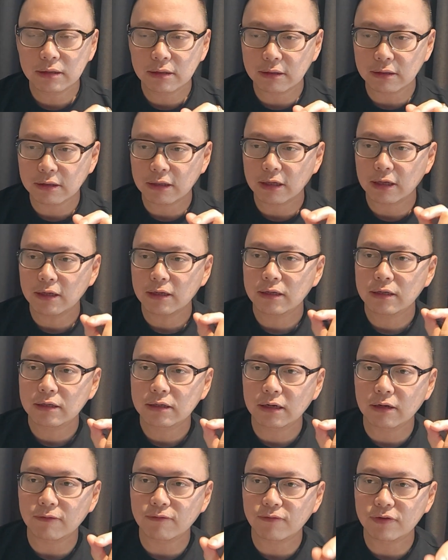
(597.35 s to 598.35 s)
Okay,
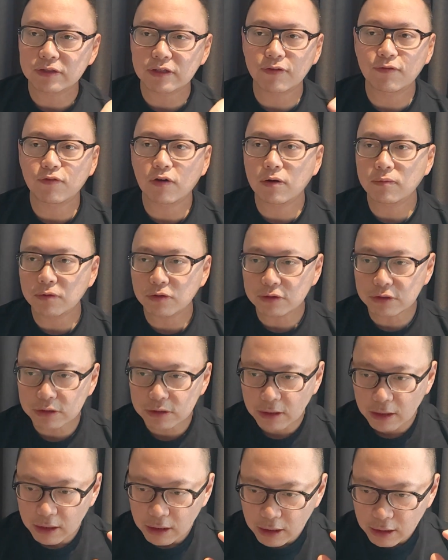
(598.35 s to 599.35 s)
now first and foremost,
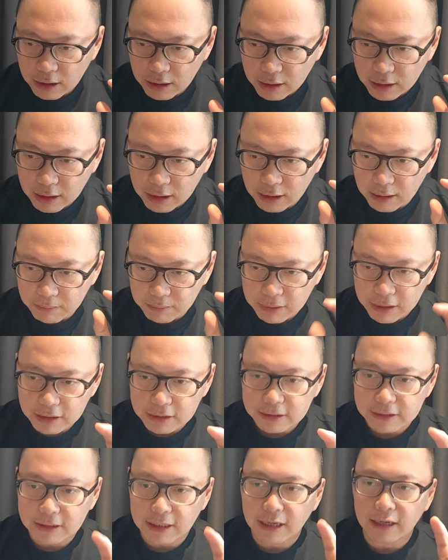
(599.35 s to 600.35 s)
it
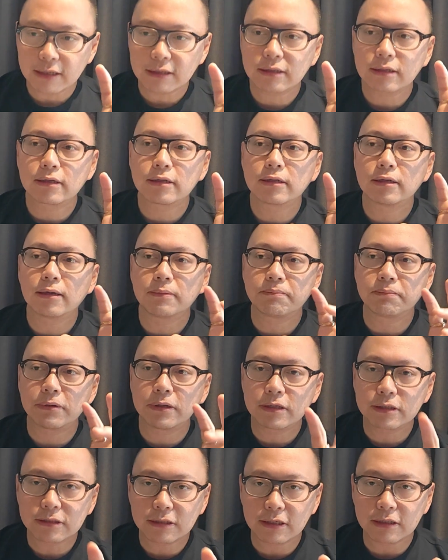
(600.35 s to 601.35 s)
means that the
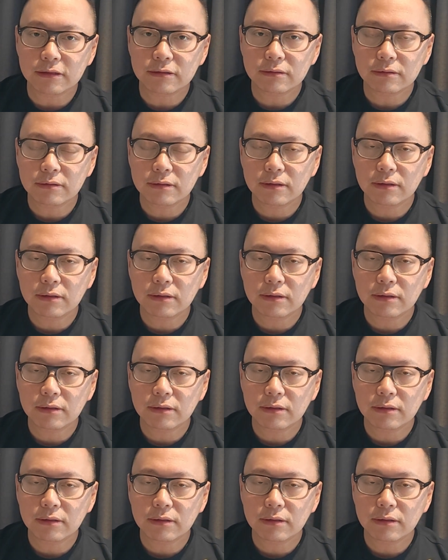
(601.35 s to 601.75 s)
person